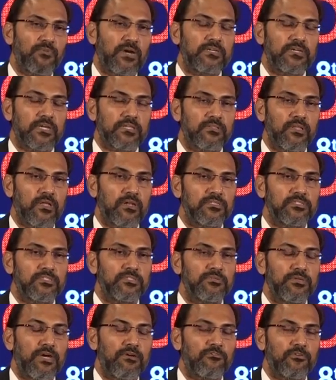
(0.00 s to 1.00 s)
one technology.
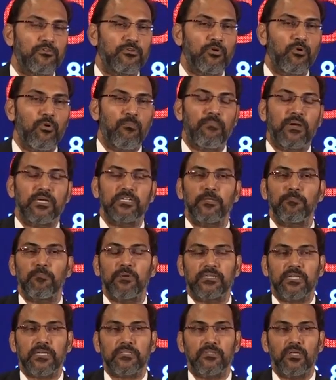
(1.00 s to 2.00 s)
You have to know
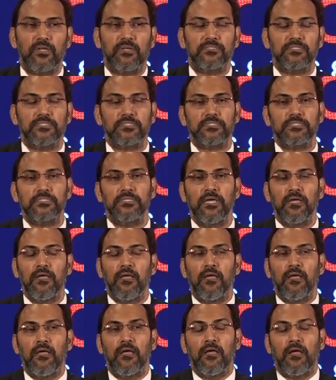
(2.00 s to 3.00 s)
multiple technologies.
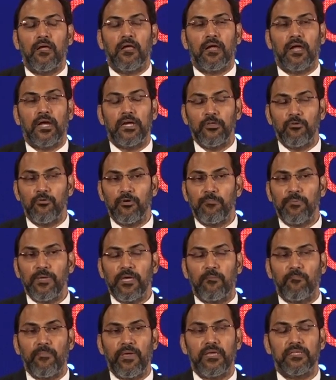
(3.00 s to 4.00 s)
And you would be
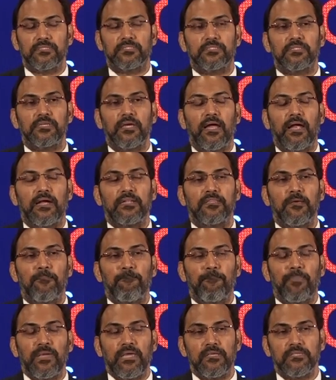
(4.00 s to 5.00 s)
amazed at the
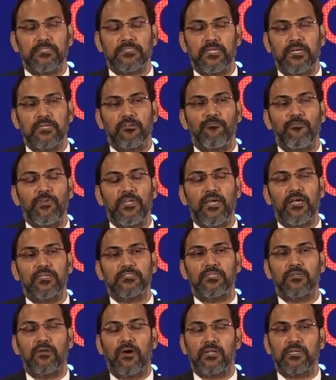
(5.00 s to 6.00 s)
pace that we
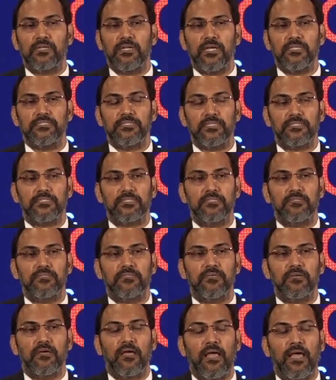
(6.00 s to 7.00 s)
as an
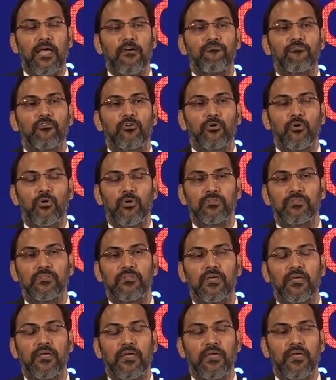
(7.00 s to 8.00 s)
organization have grown
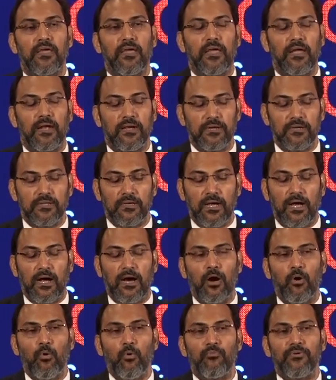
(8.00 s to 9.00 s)
and
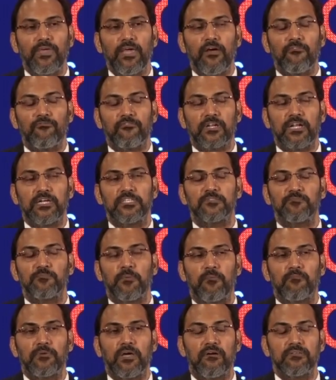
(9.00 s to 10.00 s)
how we have
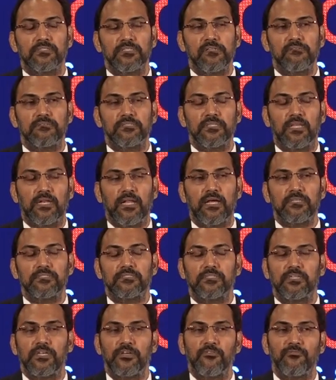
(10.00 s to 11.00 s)
transformed ourselves in the
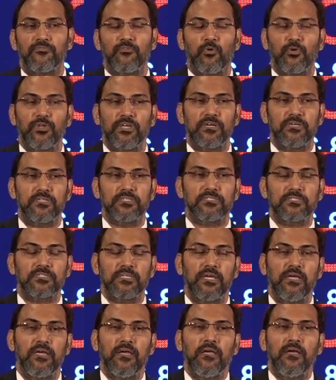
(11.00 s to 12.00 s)
last 3 to 4 years.